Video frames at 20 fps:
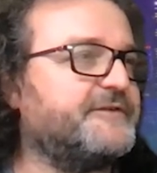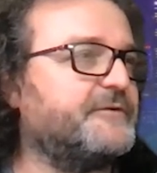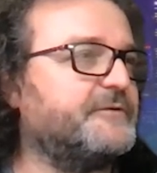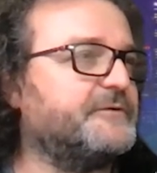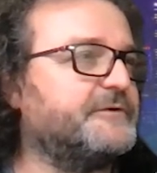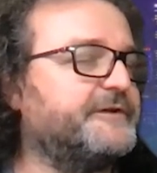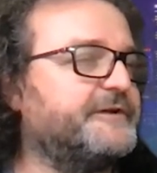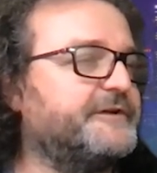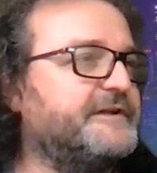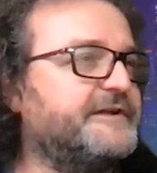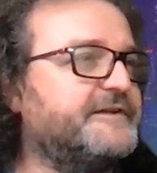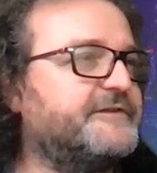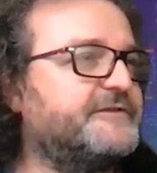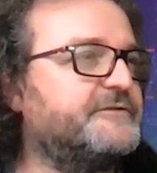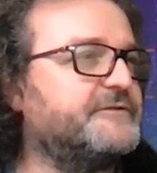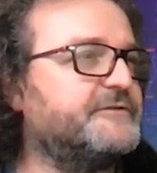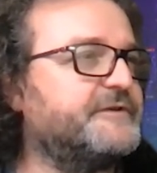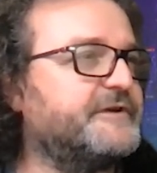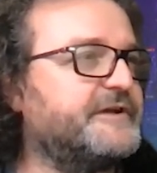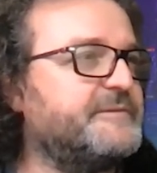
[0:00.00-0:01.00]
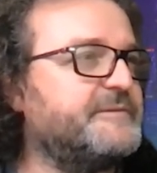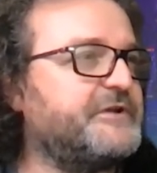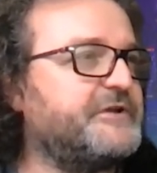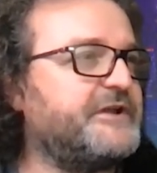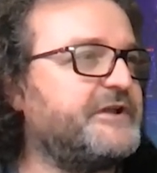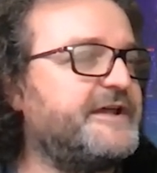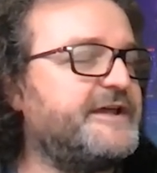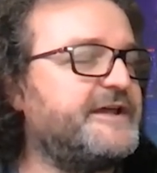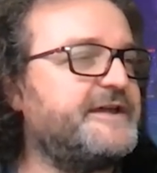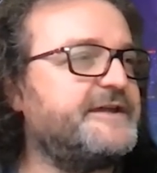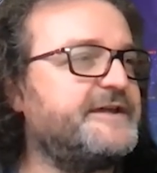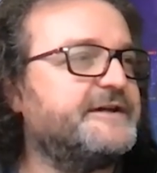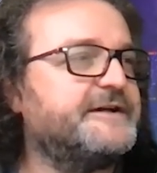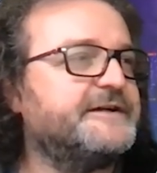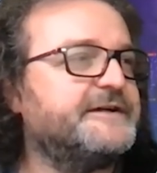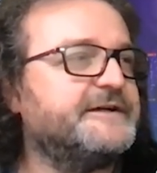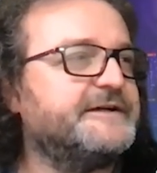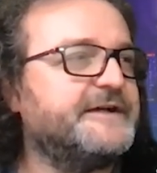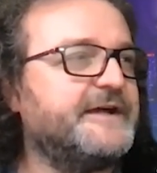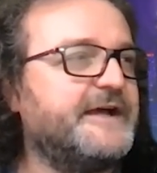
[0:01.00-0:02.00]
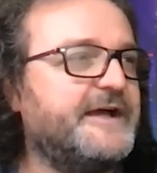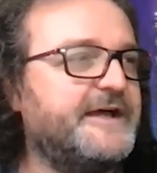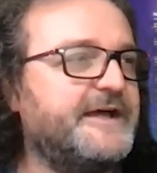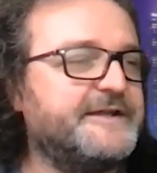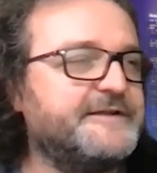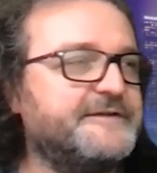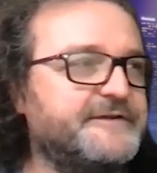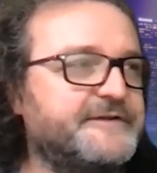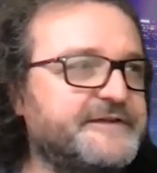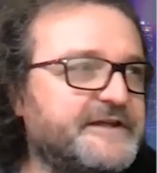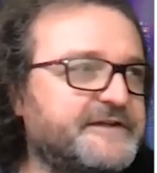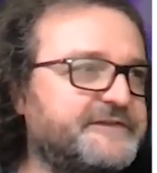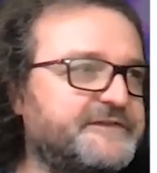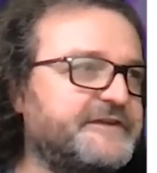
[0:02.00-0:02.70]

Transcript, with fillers: all the links to the replay, and the next